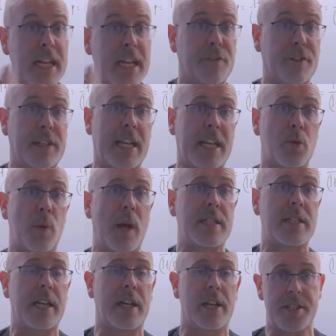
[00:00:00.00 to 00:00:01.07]
year for the next
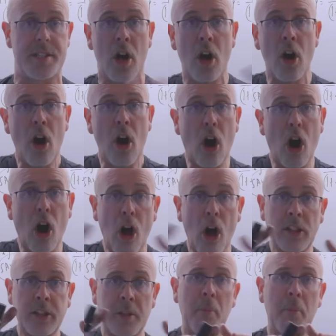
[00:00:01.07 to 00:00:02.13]
20 years,
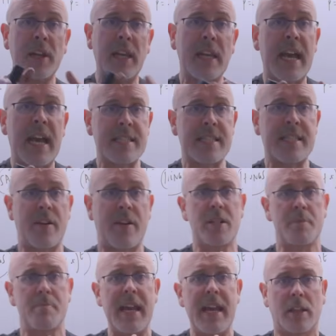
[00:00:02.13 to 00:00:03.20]
all the money necessary
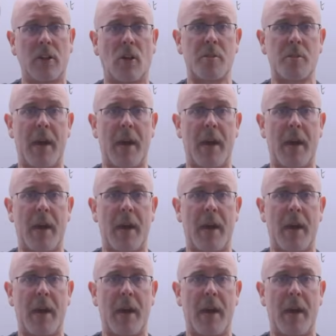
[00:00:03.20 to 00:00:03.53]
to make those